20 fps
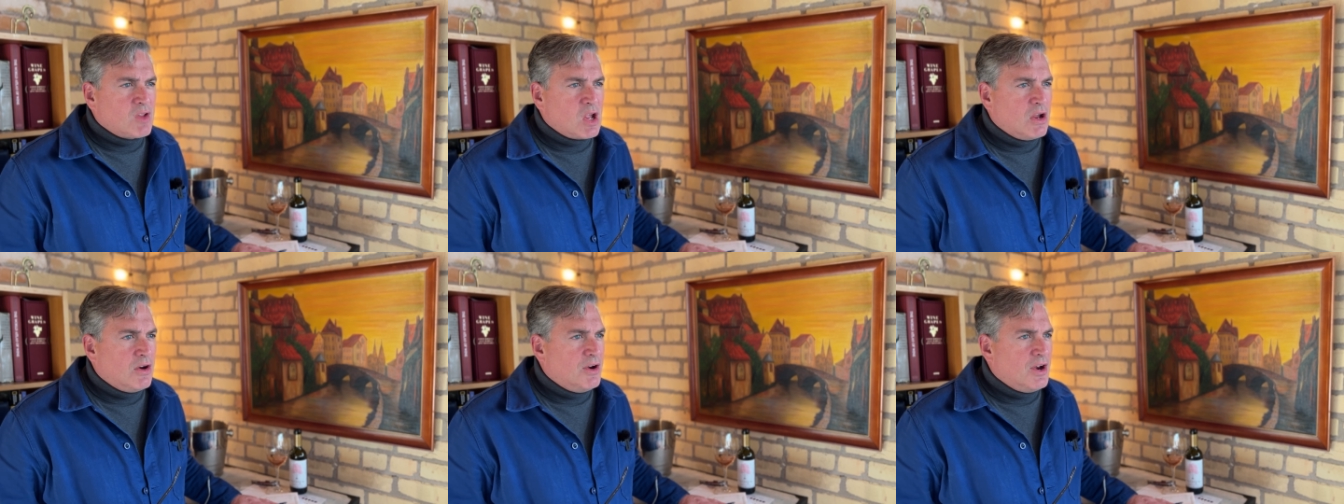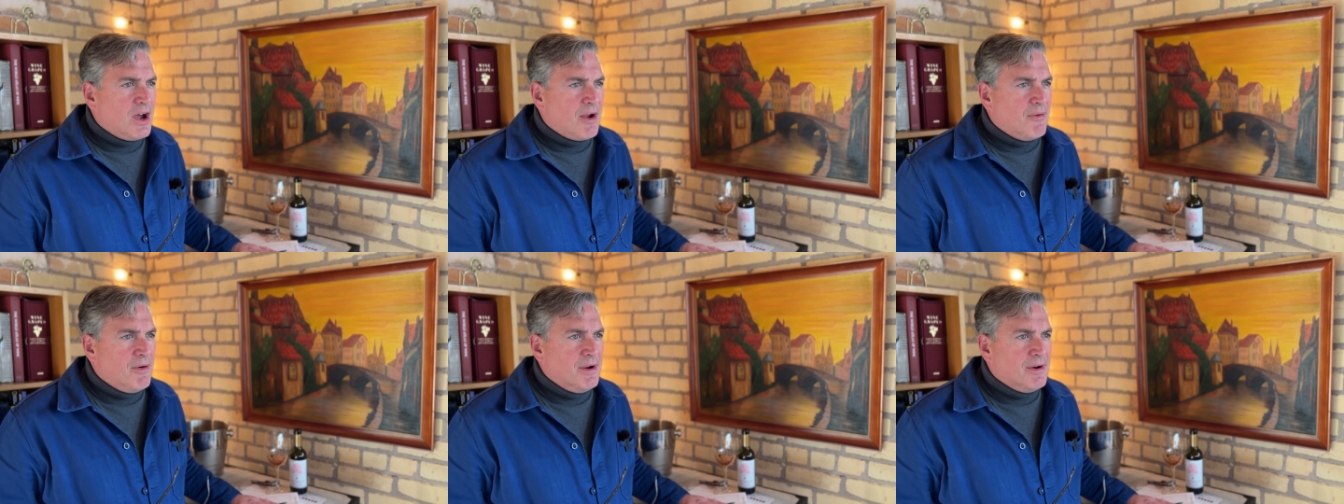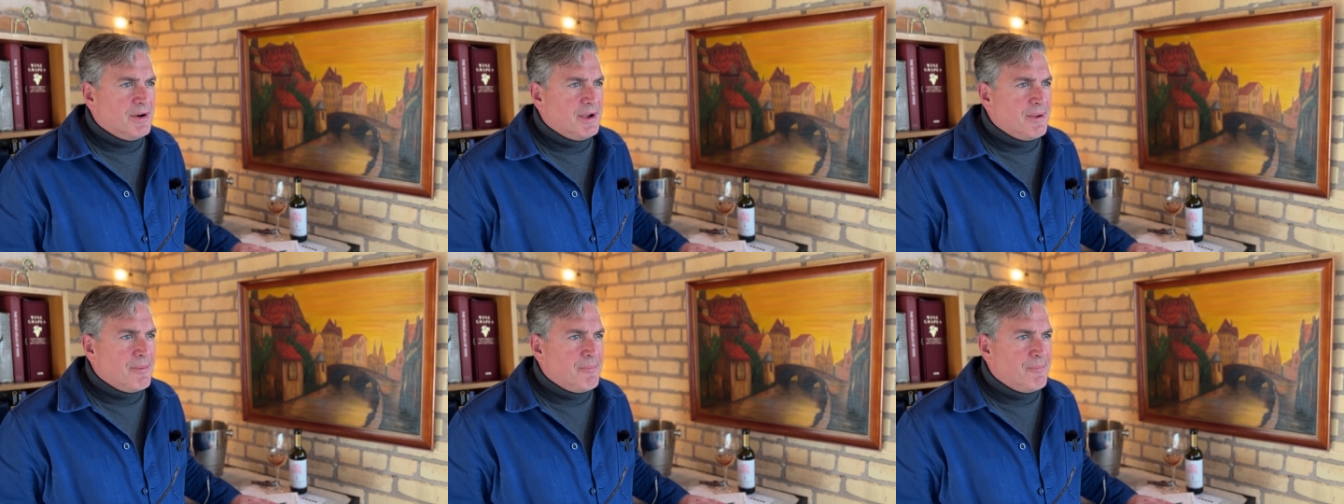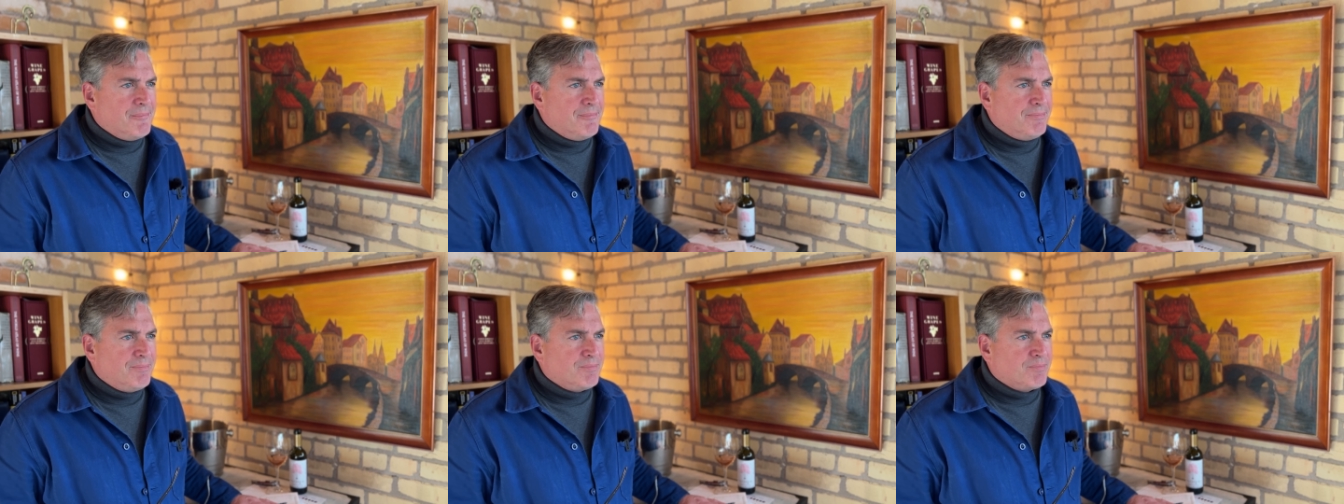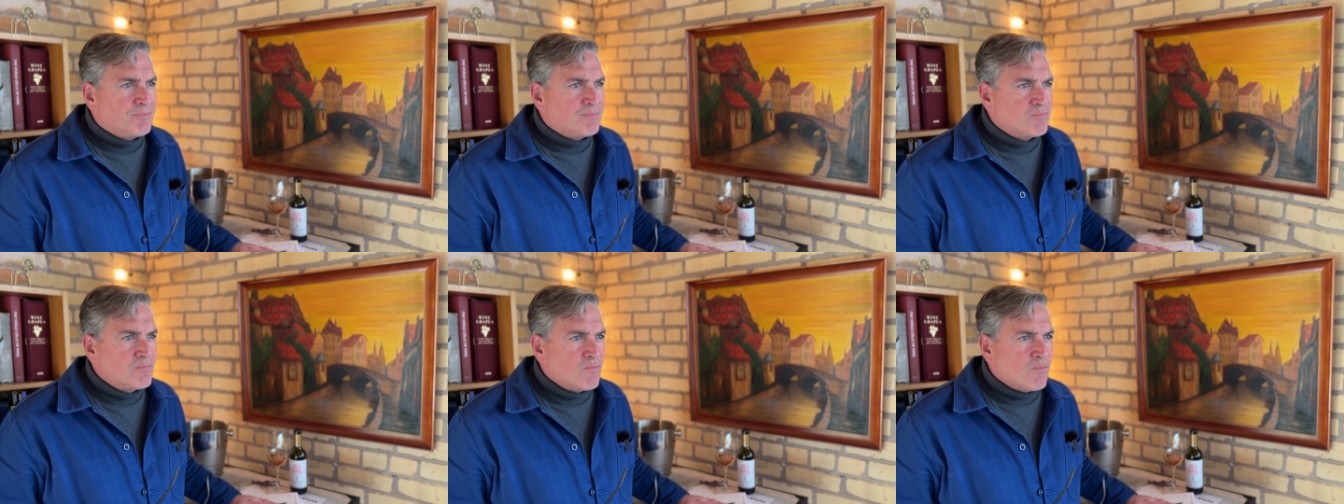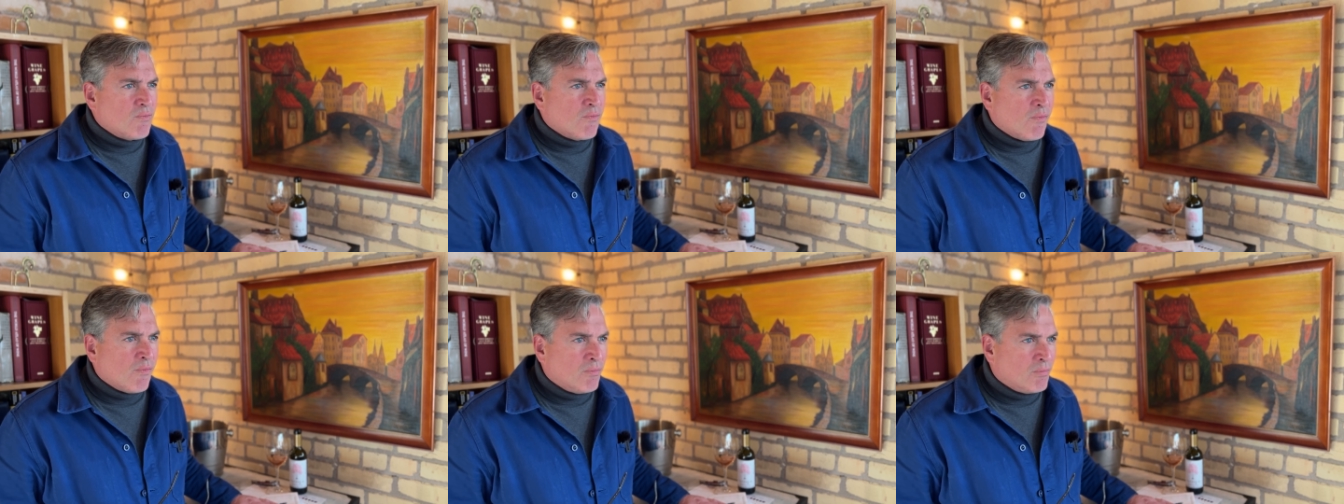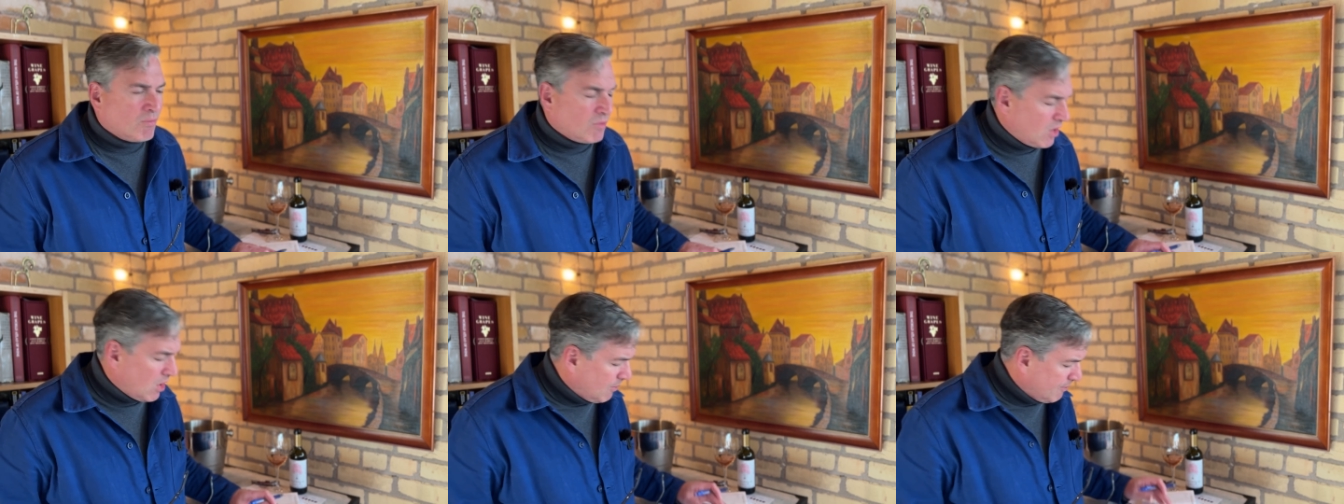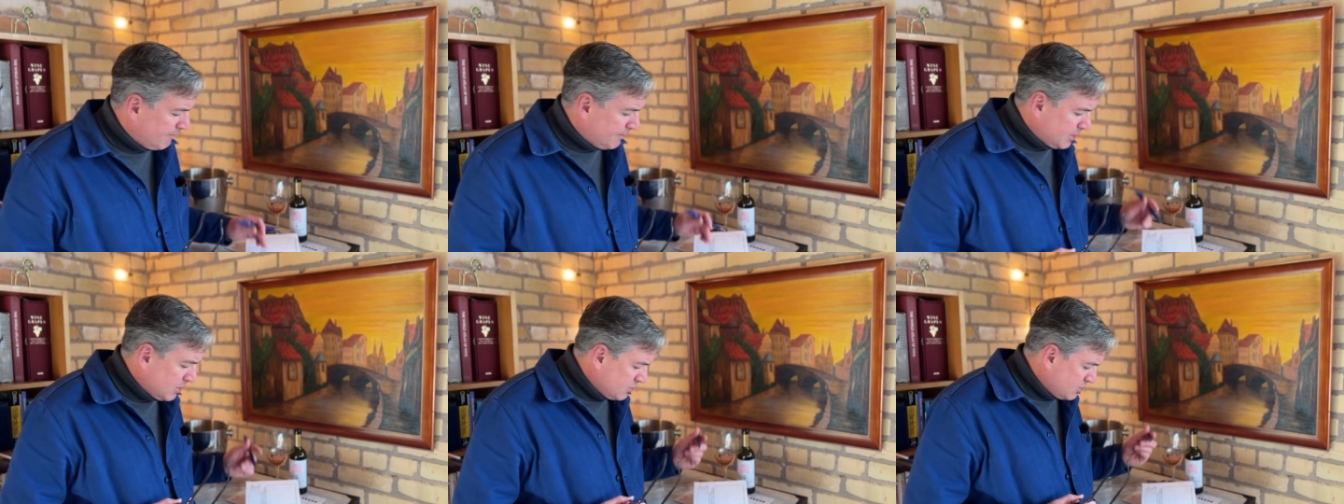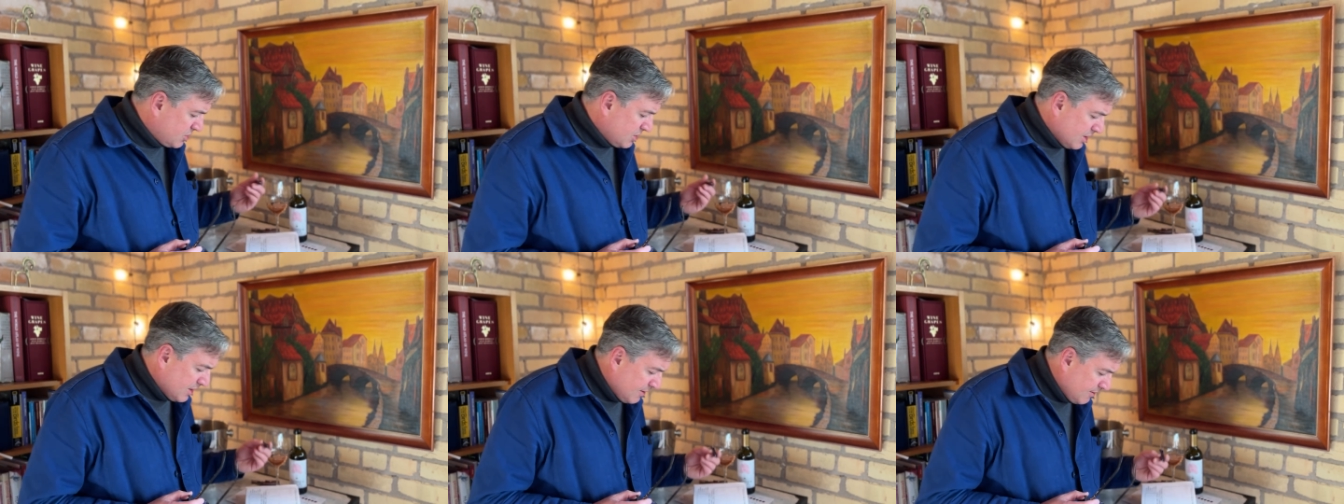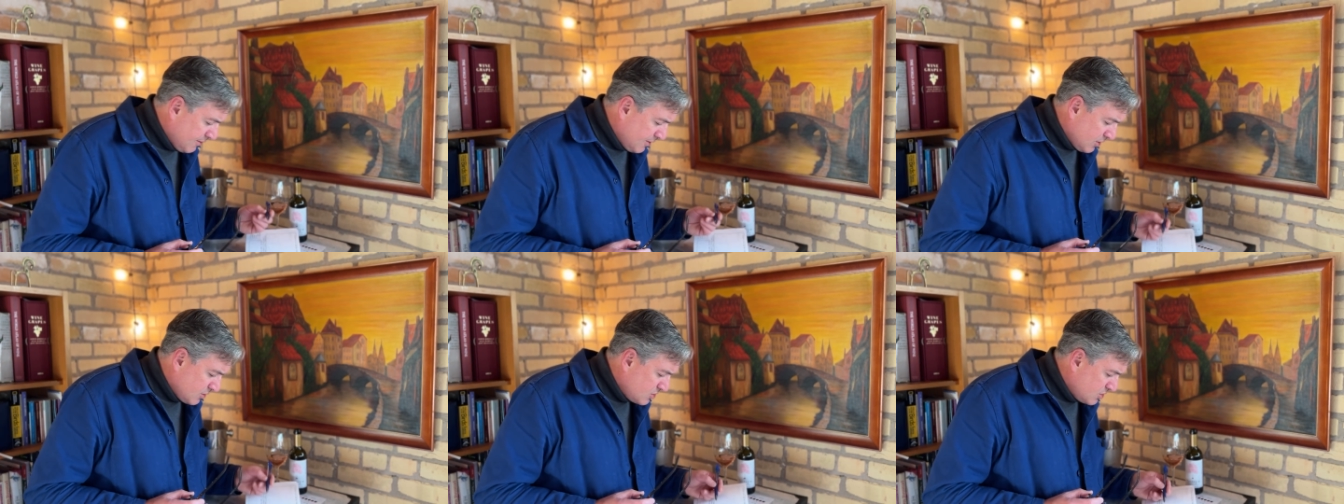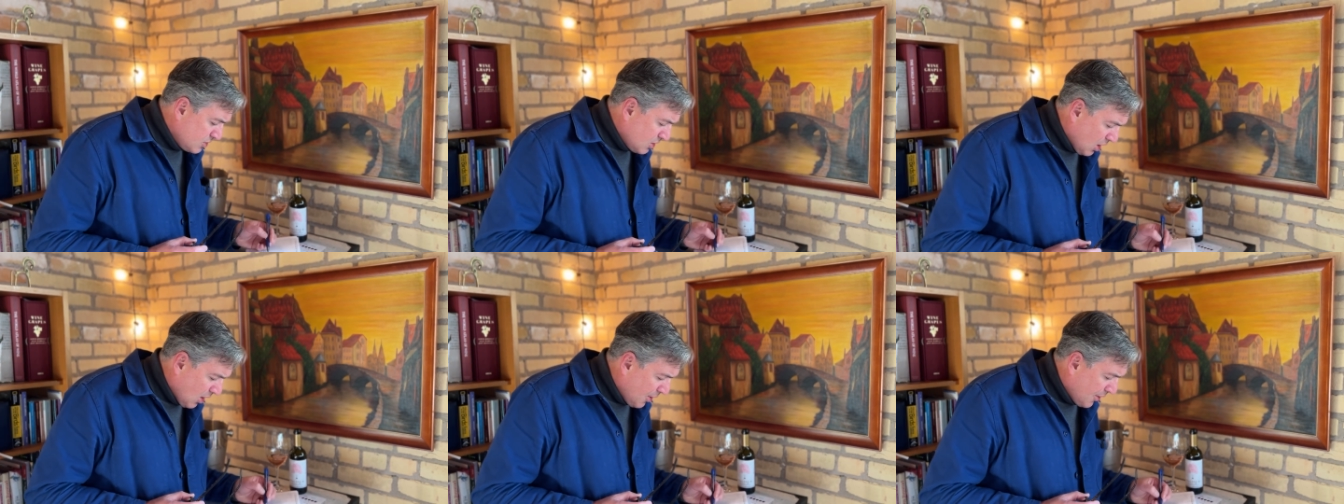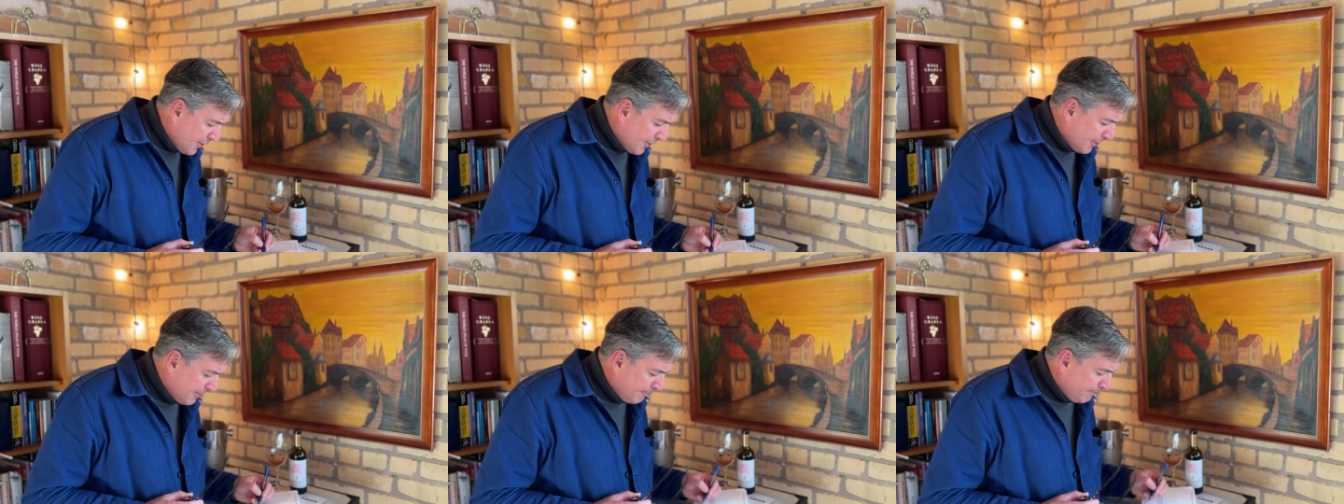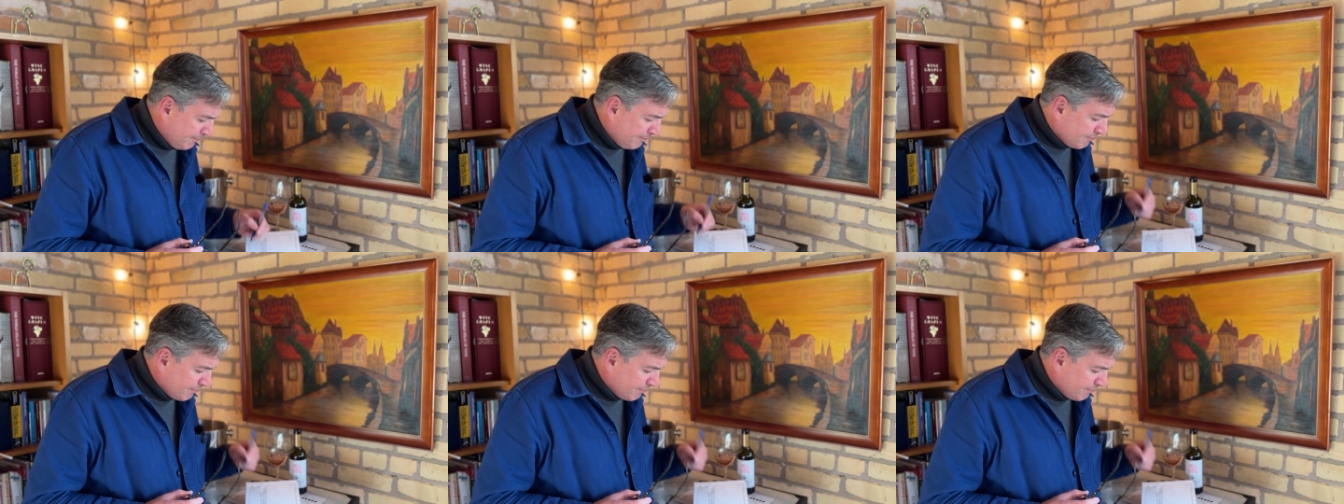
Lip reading: Not really. Nope, there's no